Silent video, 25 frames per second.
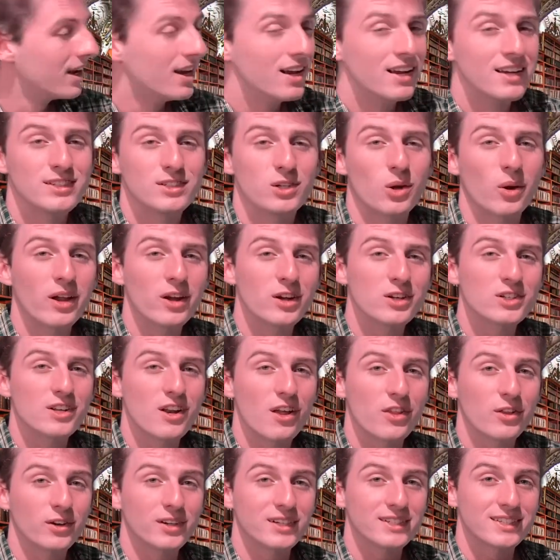So here's
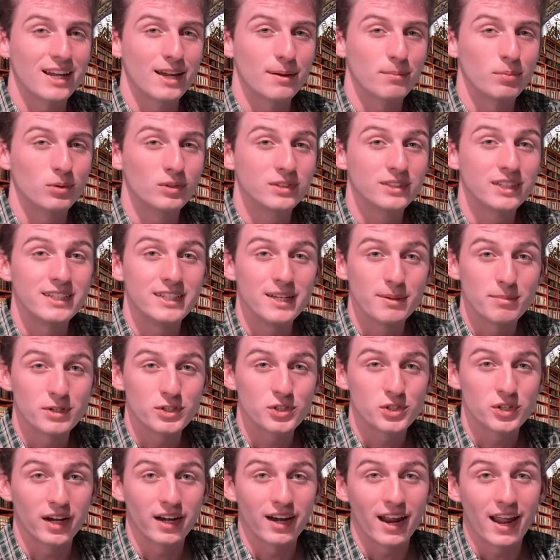another example to
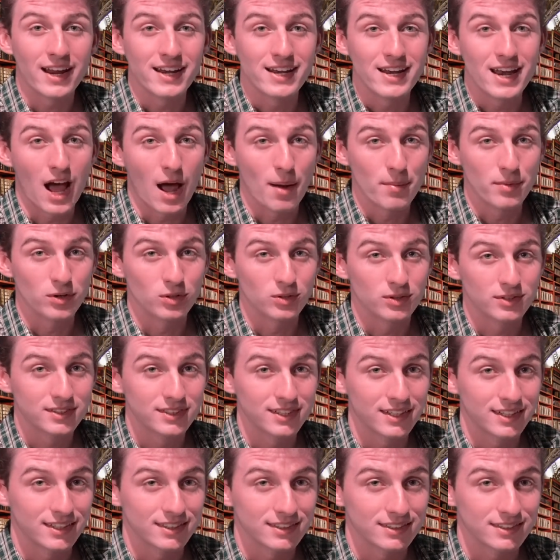demonstrate a nominal
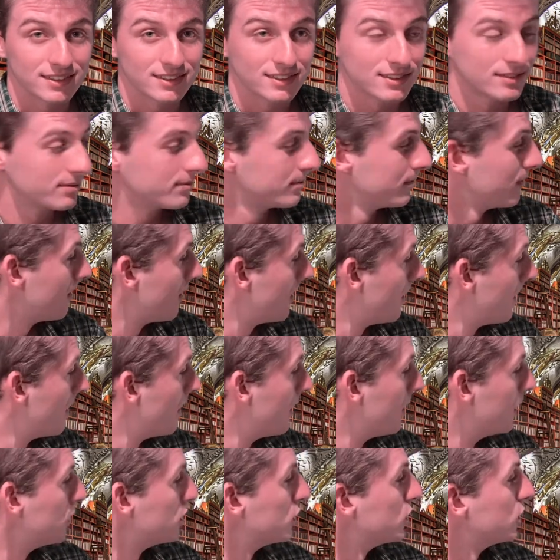sentence.
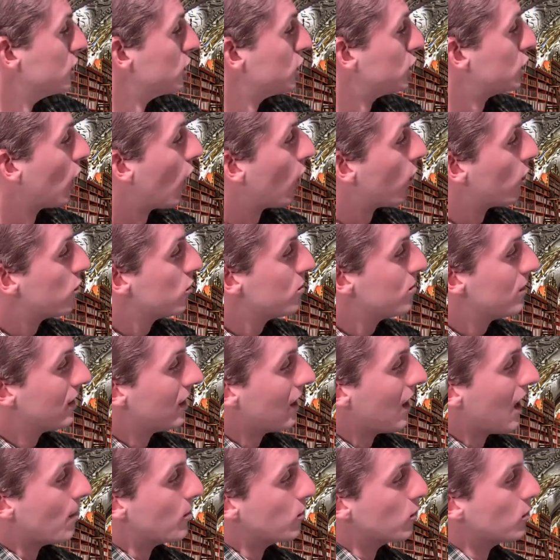Sharum
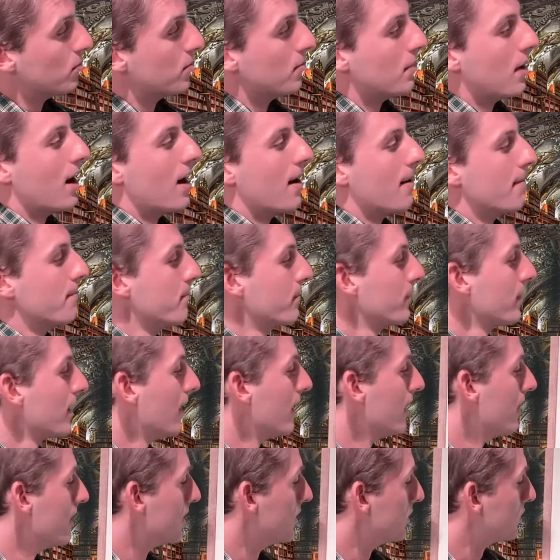labum ma.
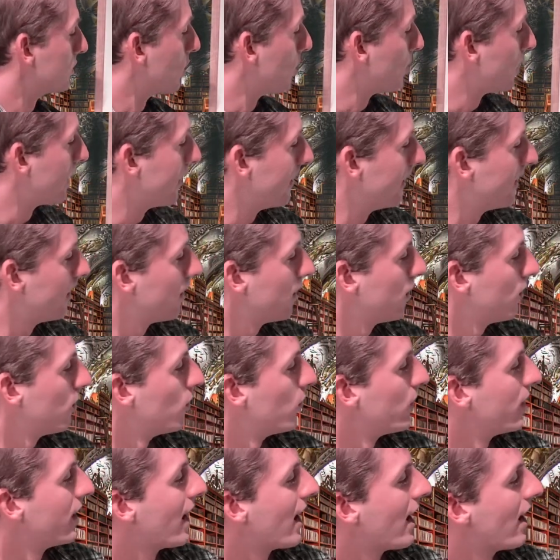So here
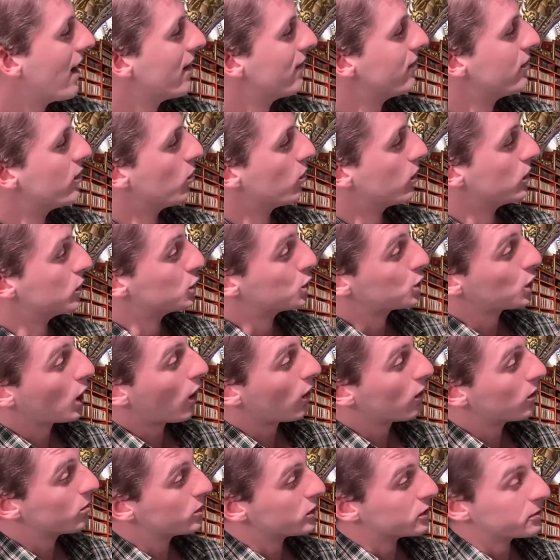we have the word
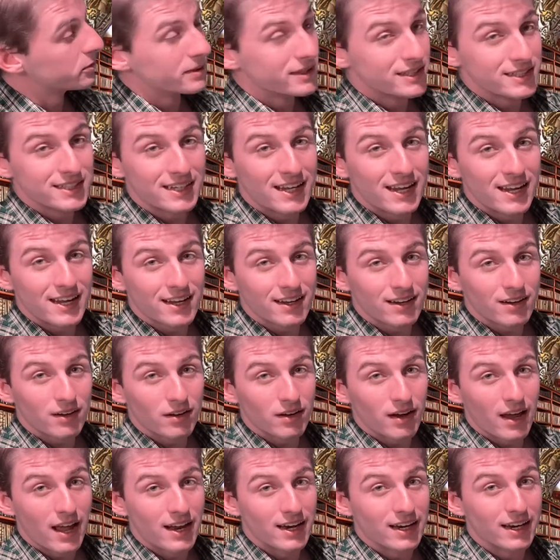sharum, which means king,
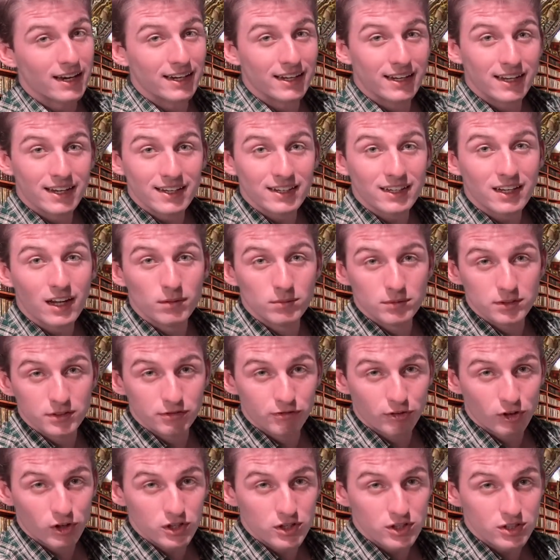and it again comes
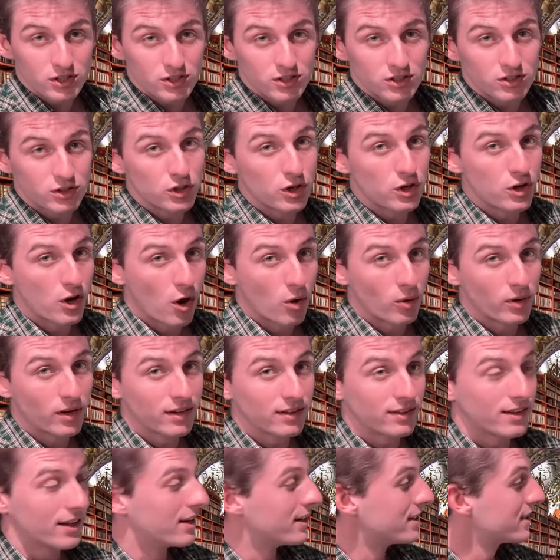first, denoting
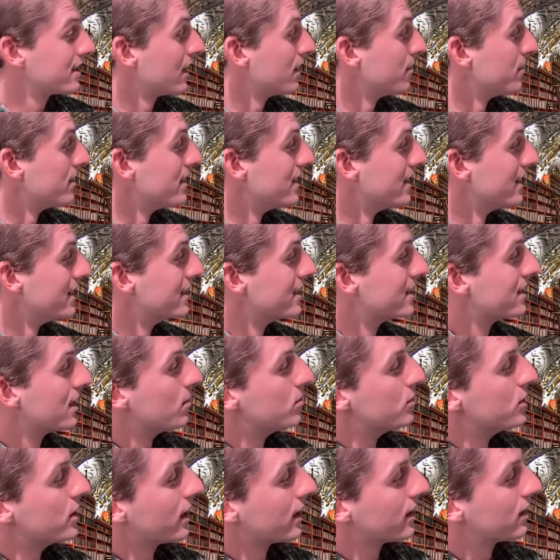that it's going to be the
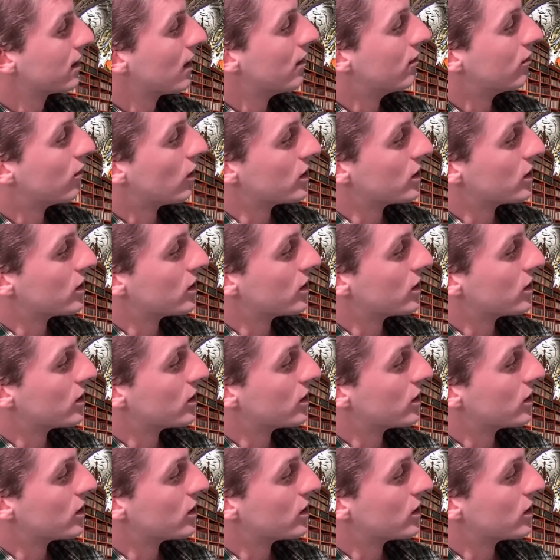subject of our